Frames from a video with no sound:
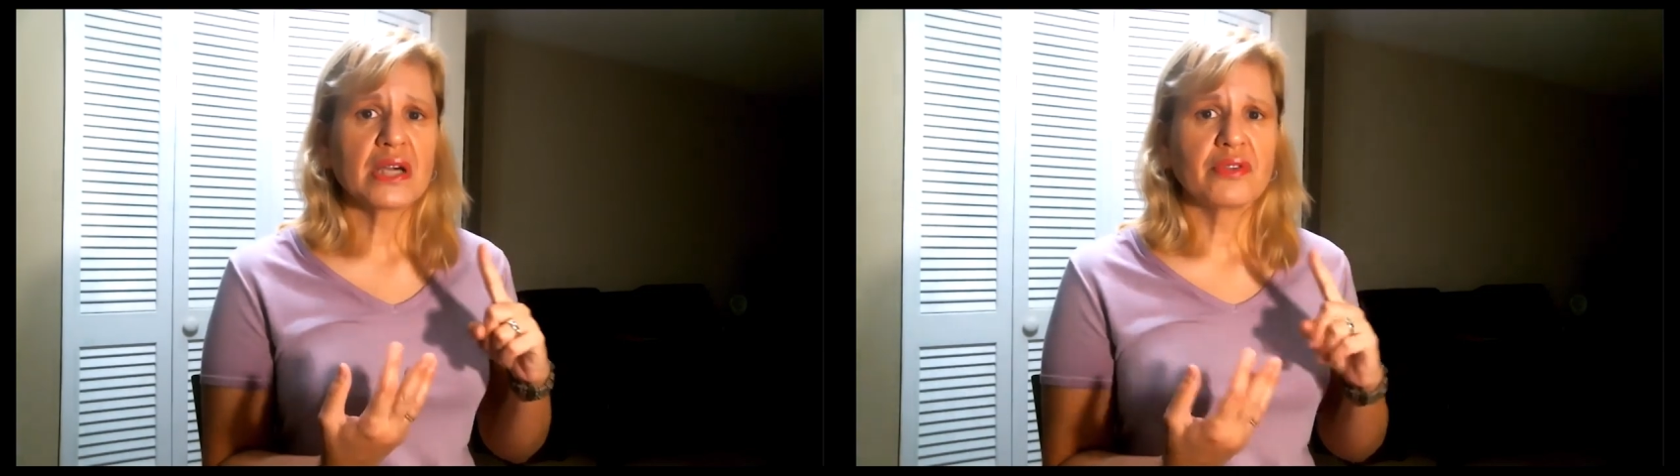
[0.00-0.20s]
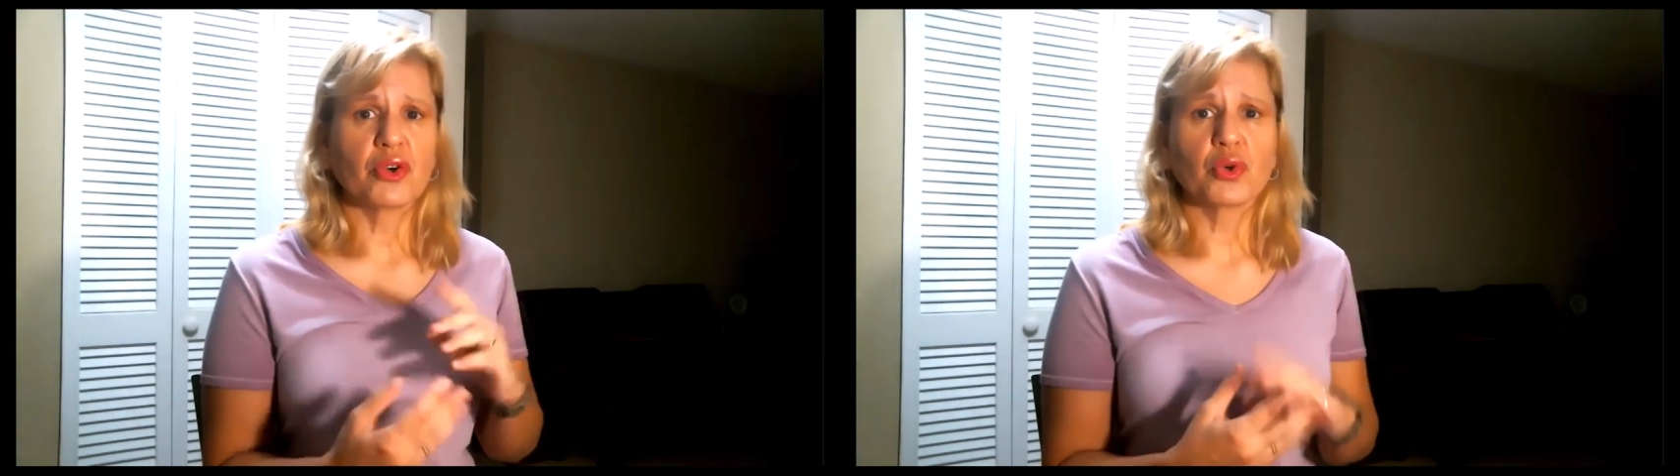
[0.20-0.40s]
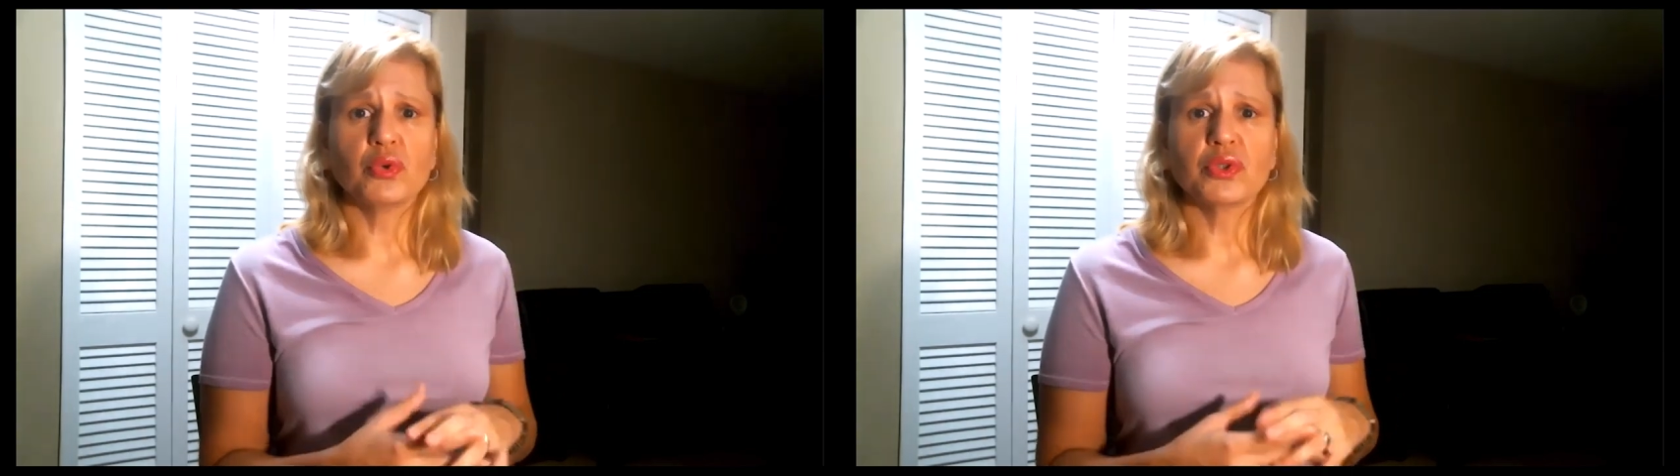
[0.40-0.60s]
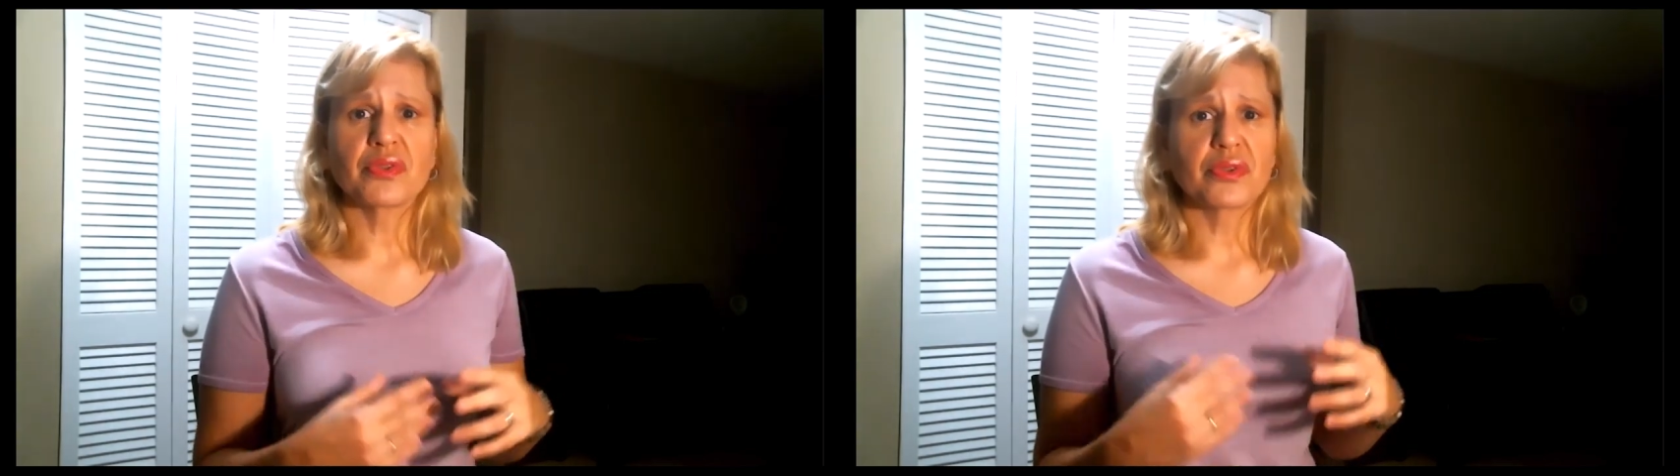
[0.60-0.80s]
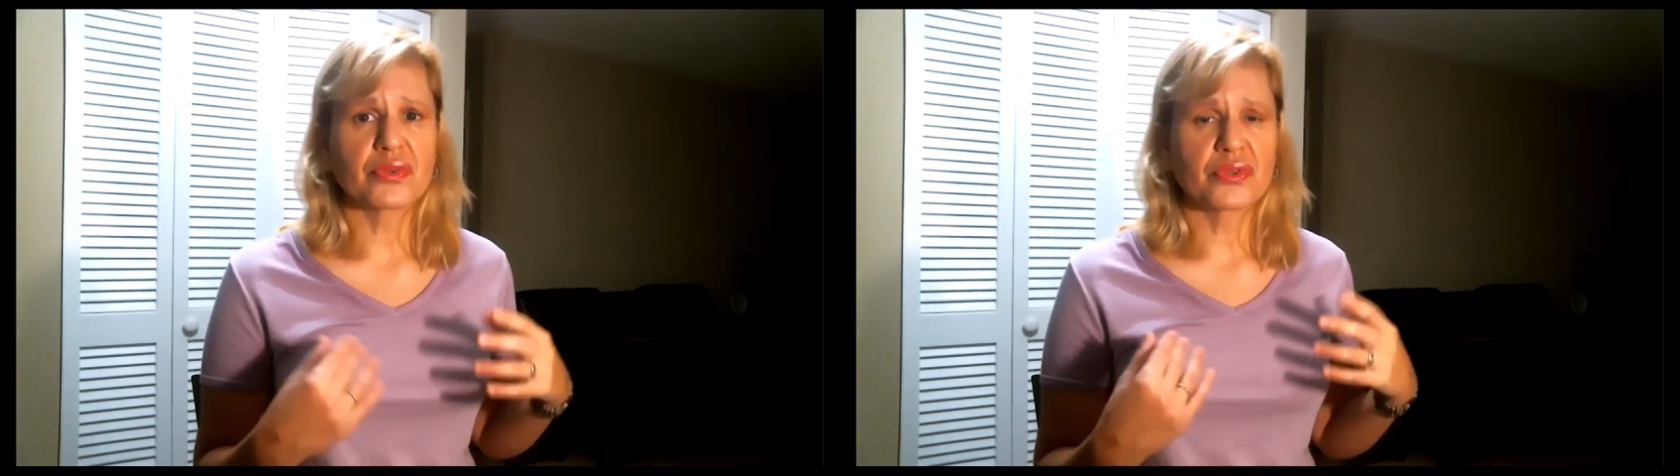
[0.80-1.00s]
they're going
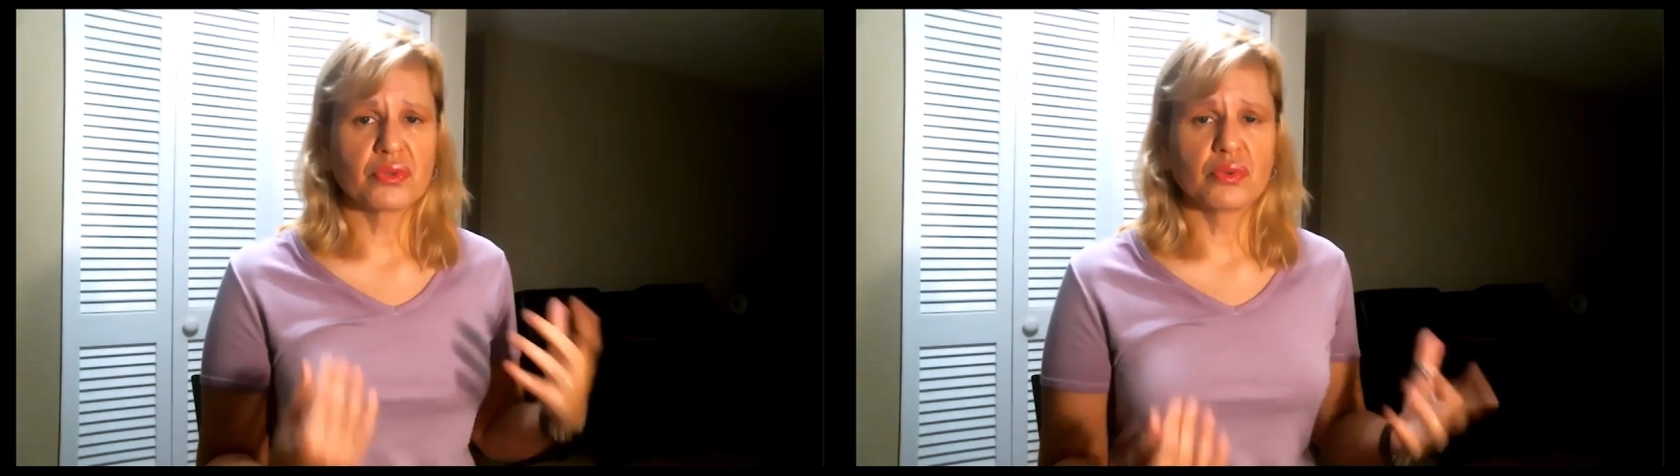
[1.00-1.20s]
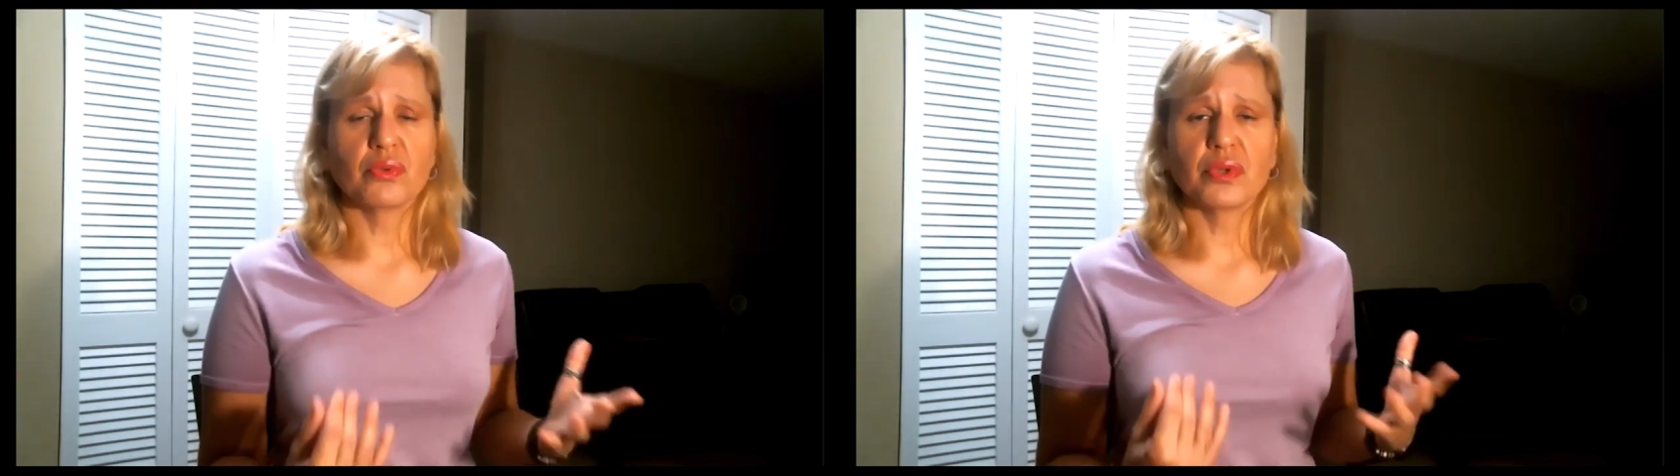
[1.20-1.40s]
through,